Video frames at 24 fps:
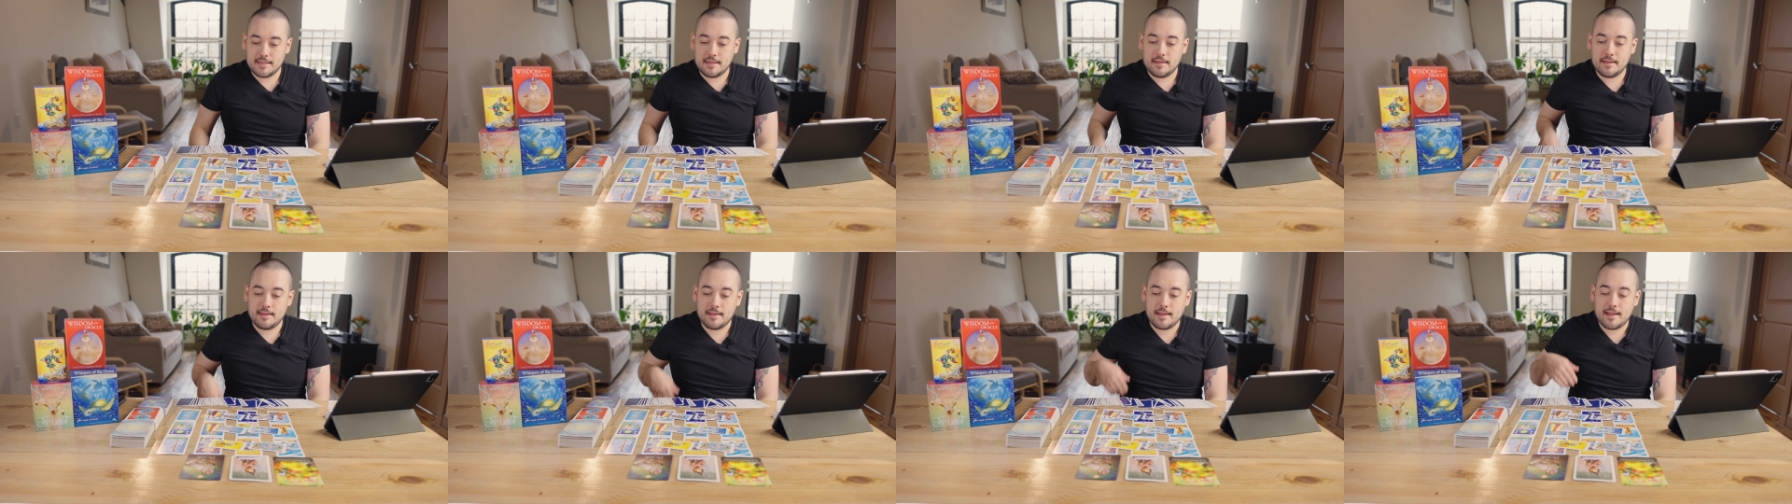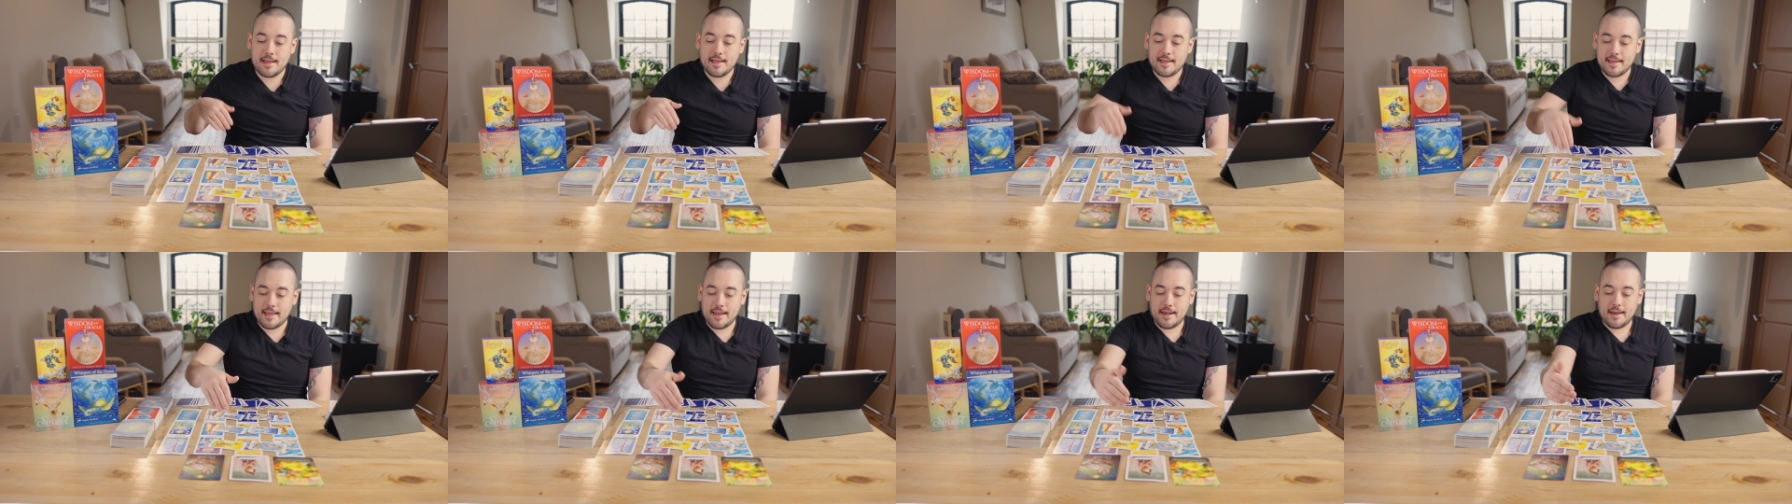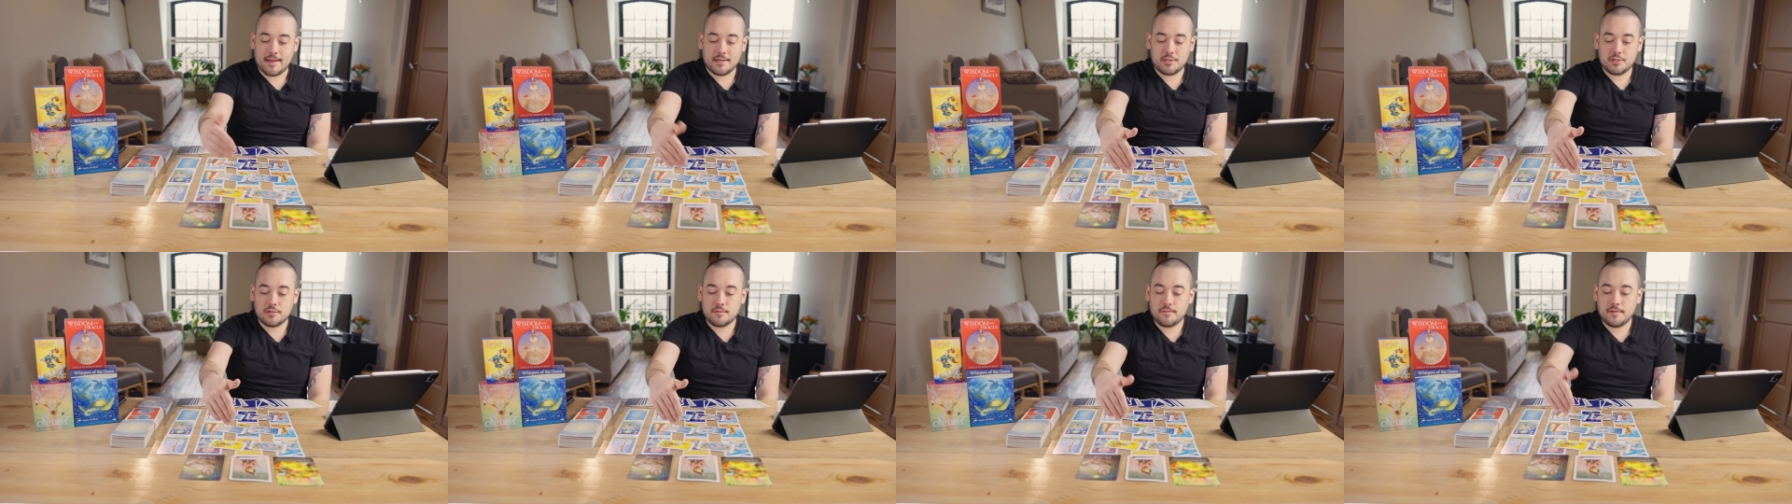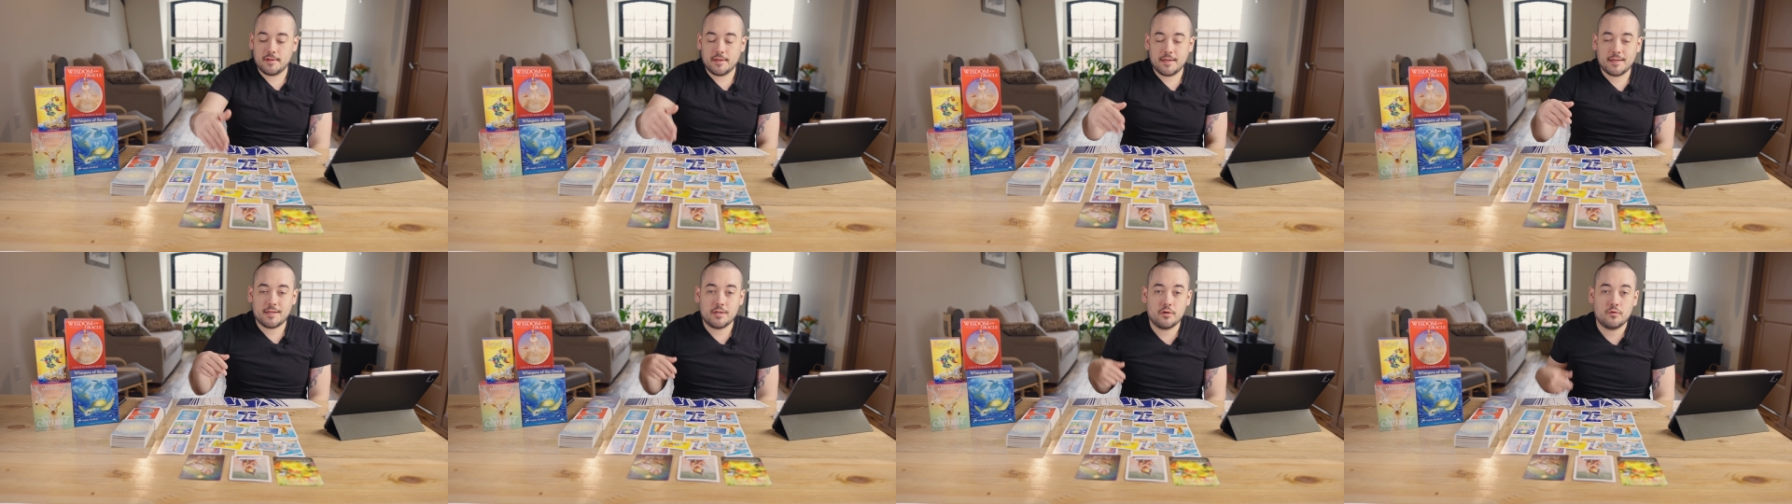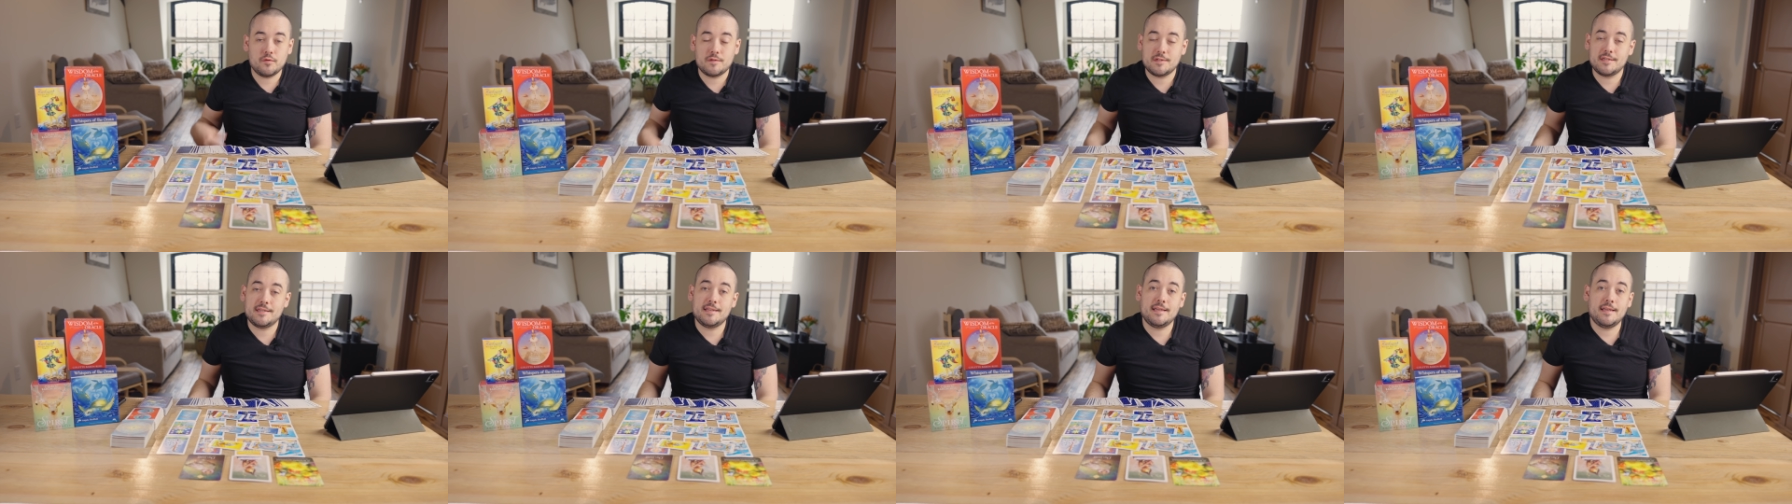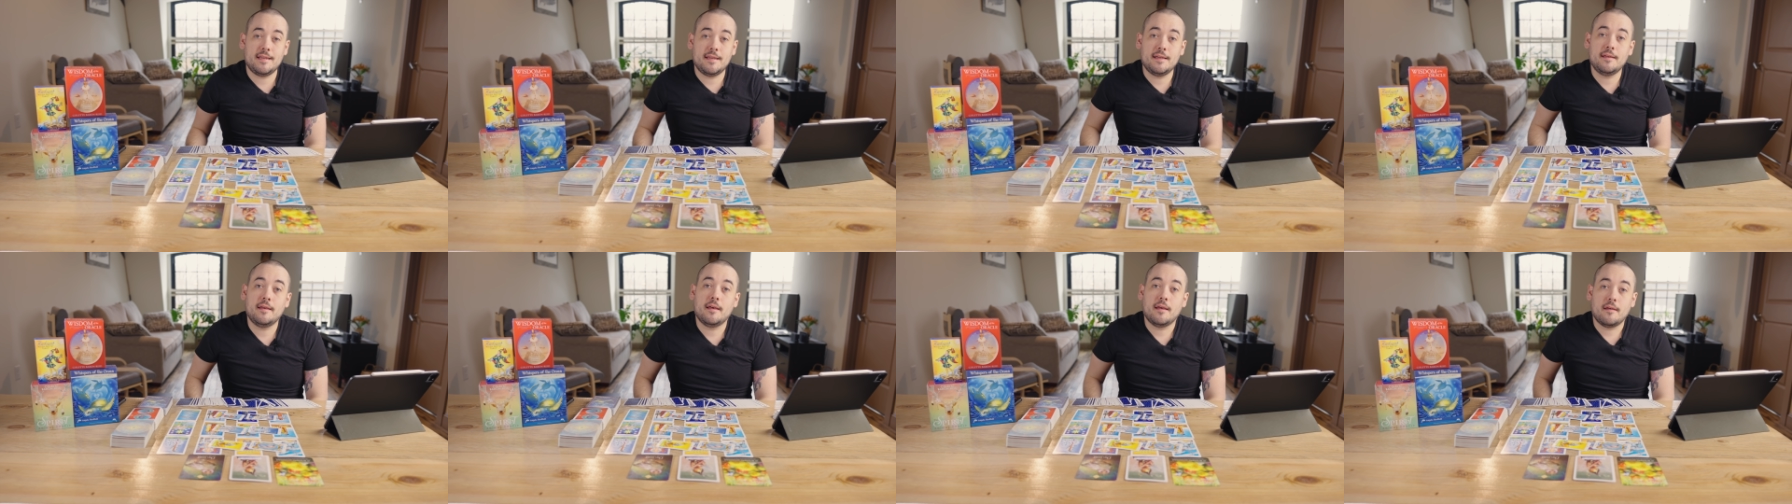uh, again, I just feel like you
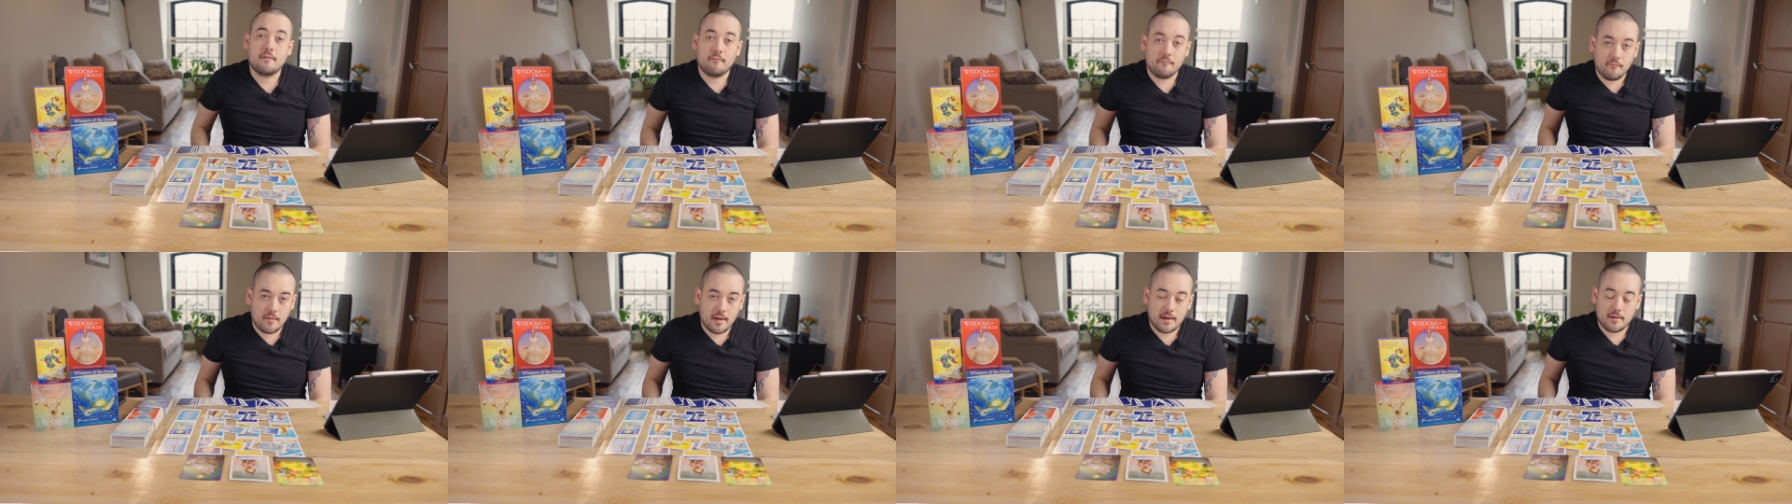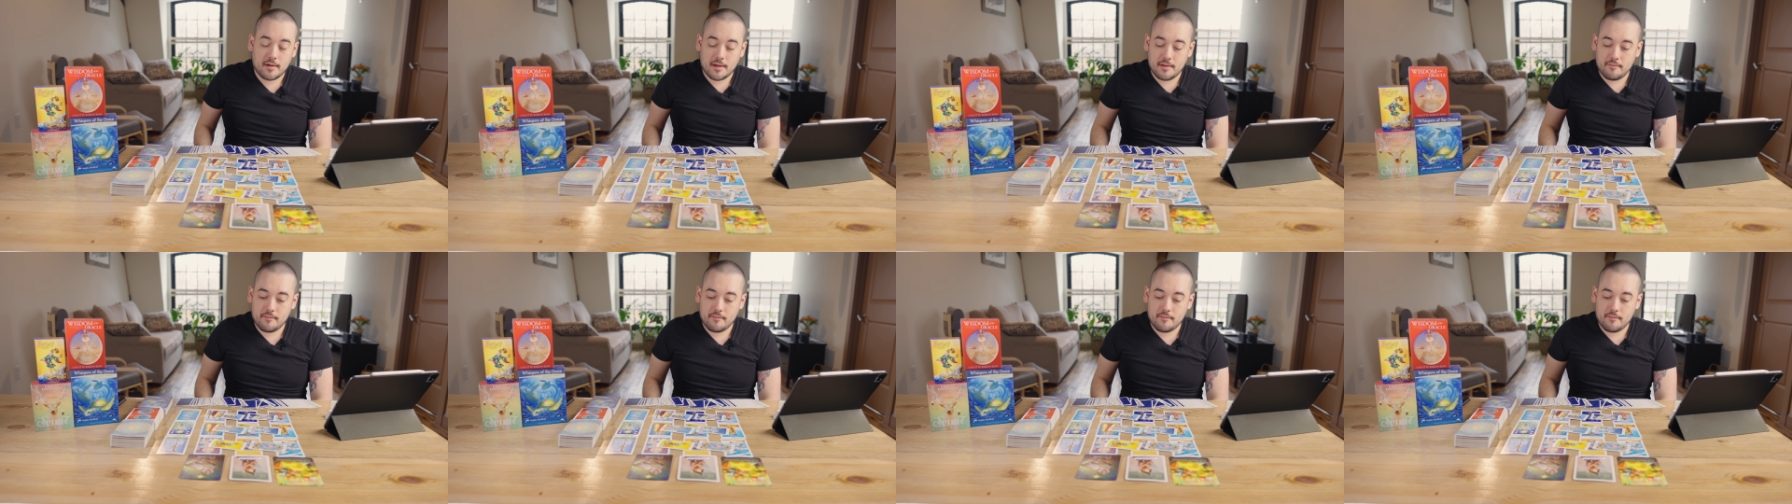see very,